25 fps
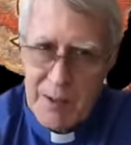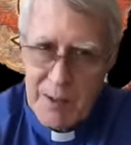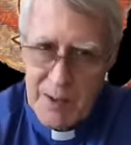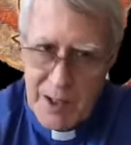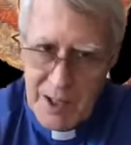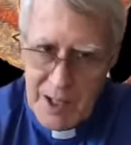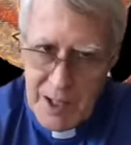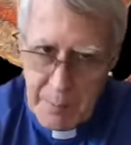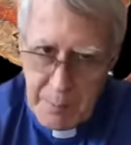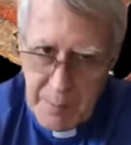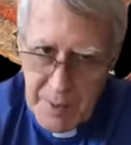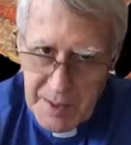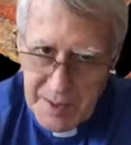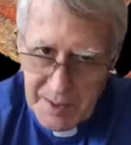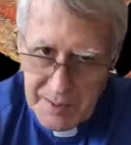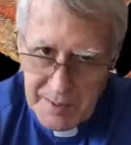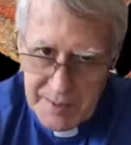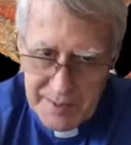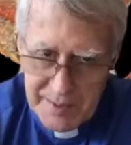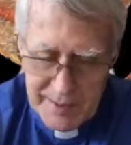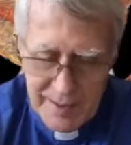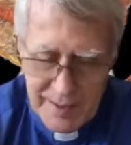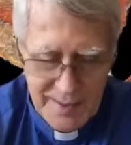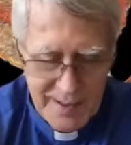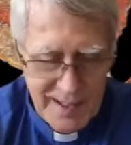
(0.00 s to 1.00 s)
Let me
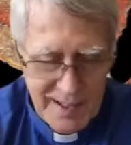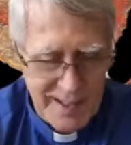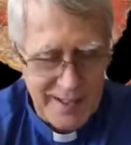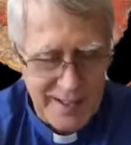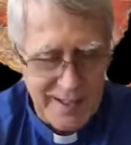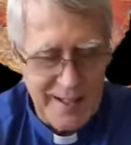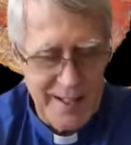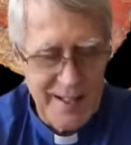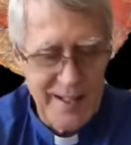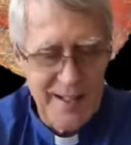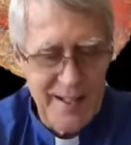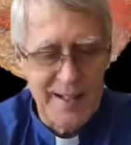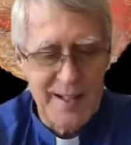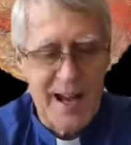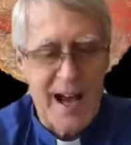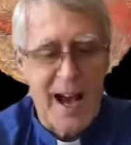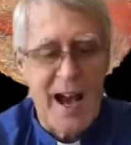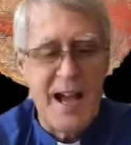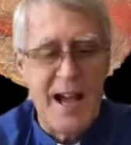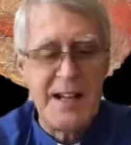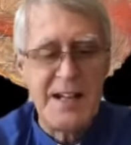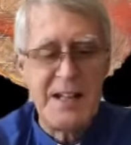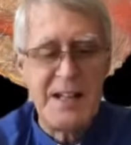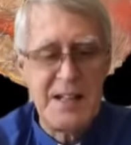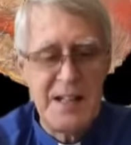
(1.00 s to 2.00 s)
say that again.
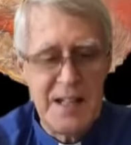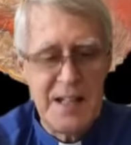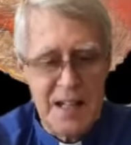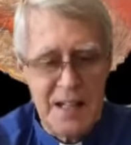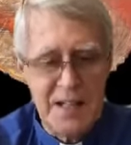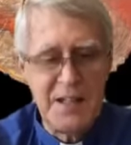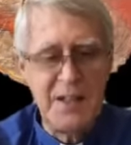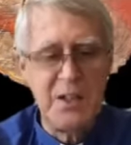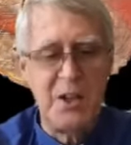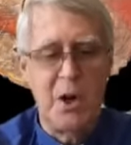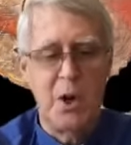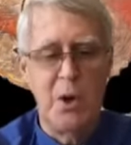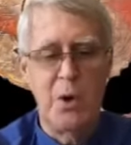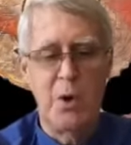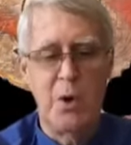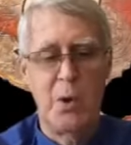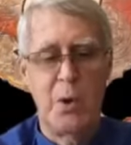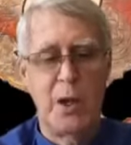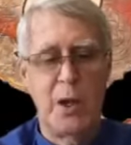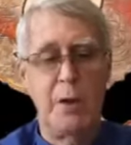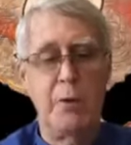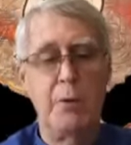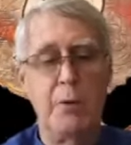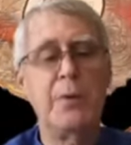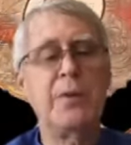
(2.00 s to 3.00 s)
I did know
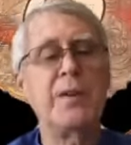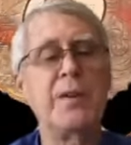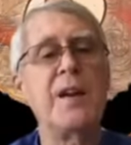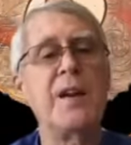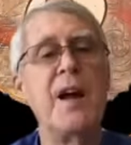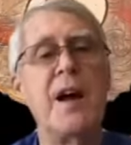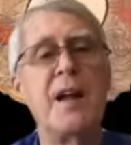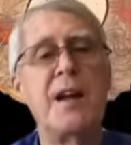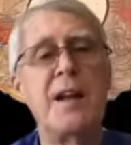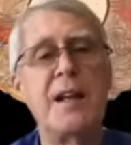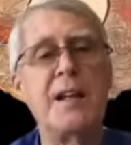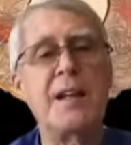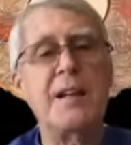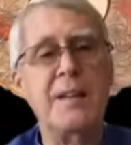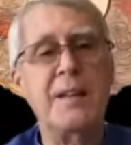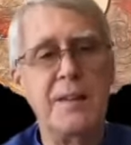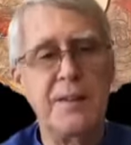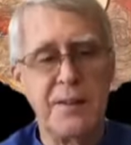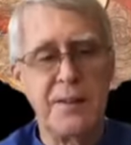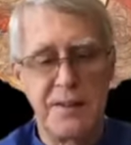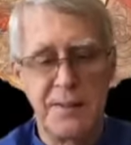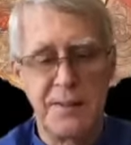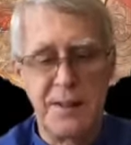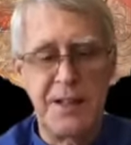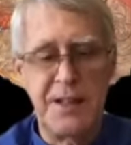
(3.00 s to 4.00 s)
it was not
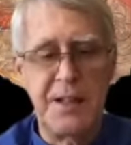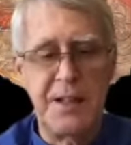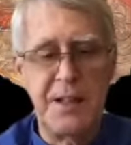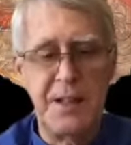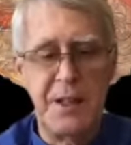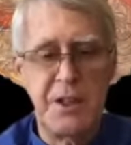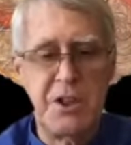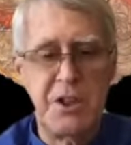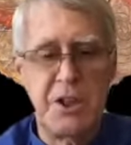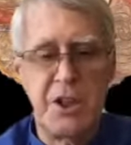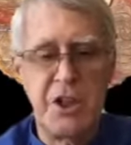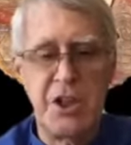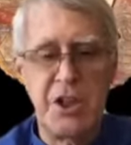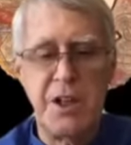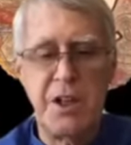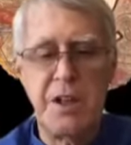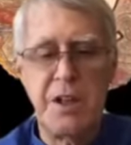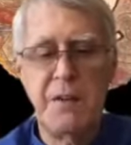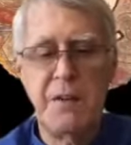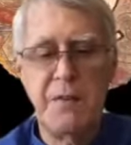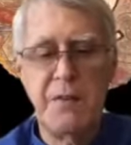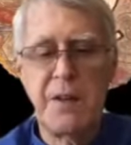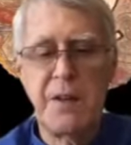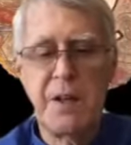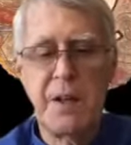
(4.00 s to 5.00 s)
easily
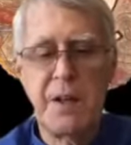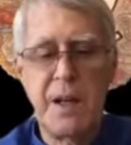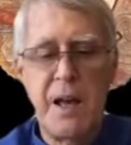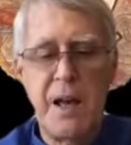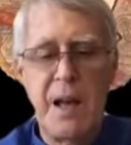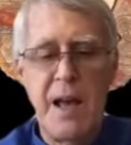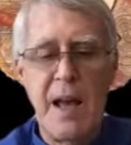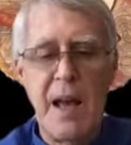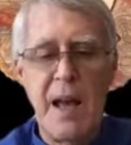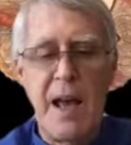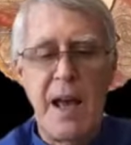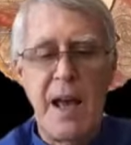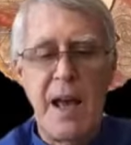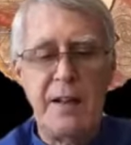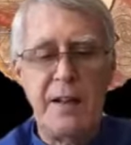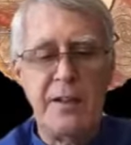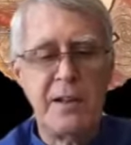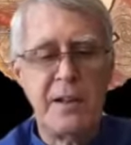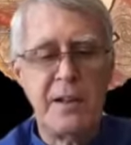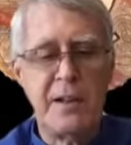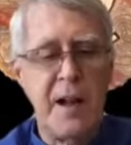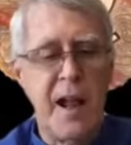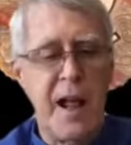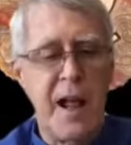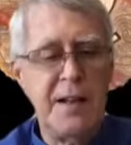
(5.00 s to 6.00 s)
achieved.
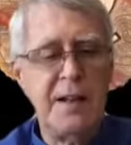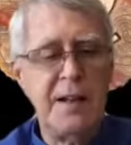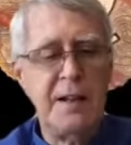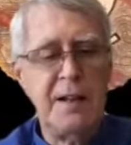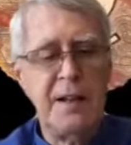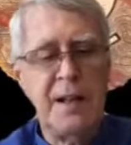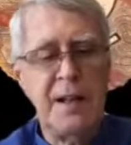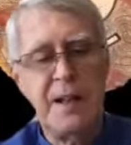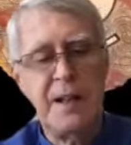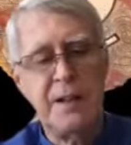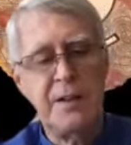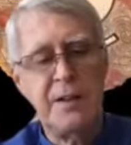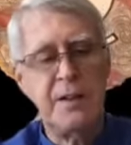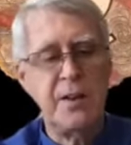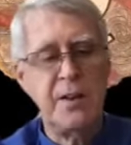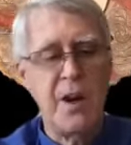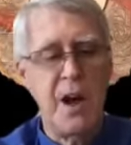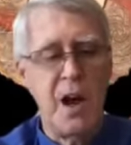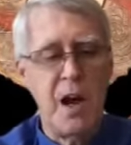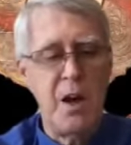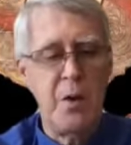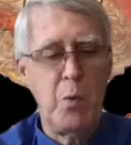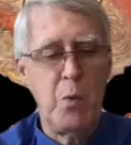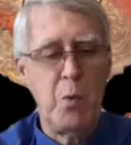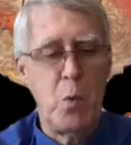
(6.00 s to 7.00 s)
As likely as
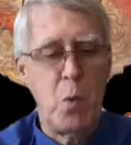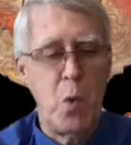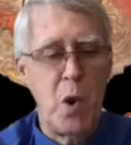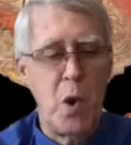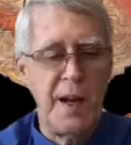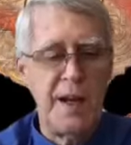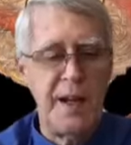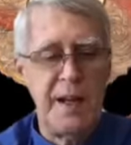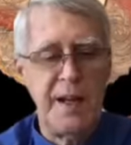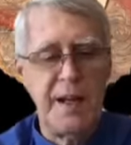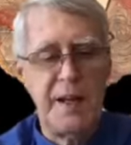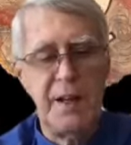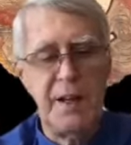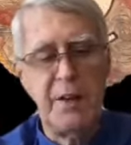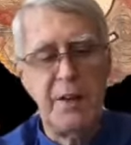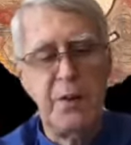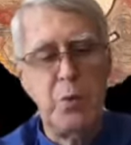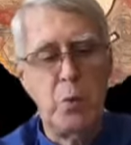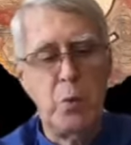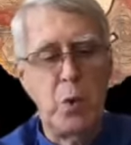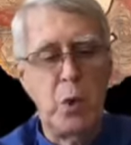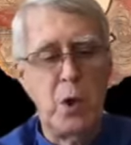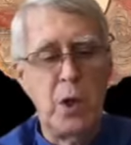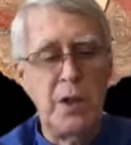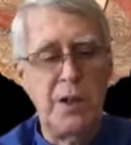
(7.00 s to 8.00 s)
not, one end
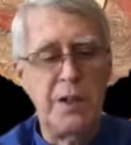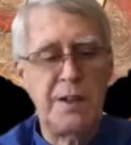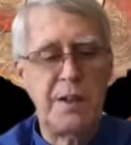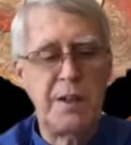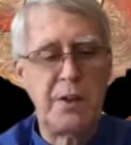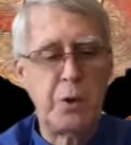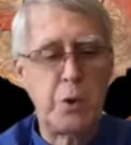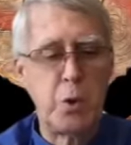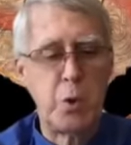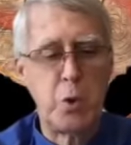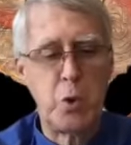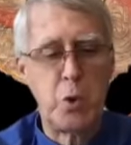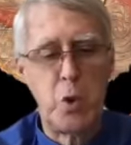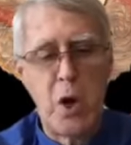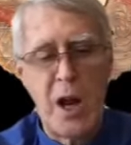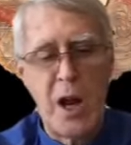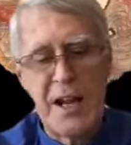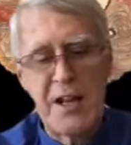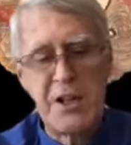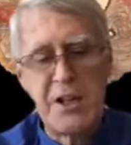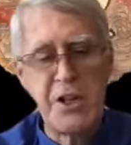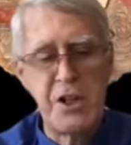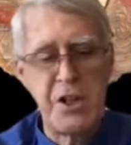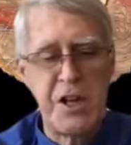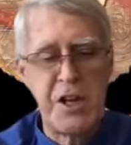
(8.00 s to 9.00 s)
would
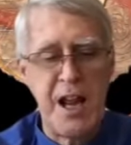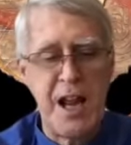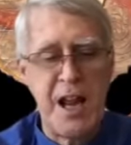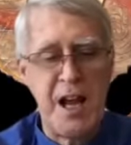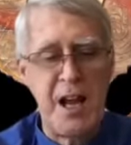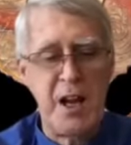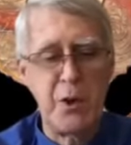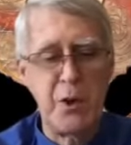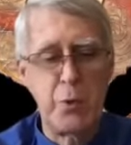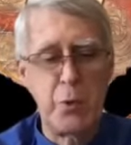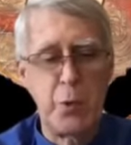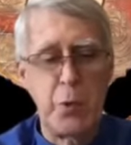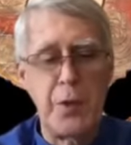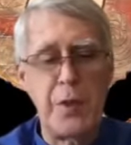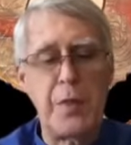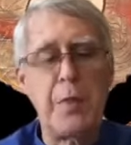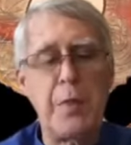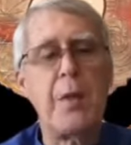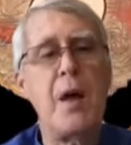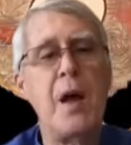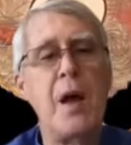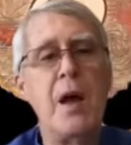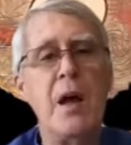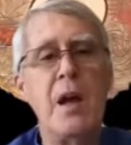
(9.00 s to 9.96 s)
crash down with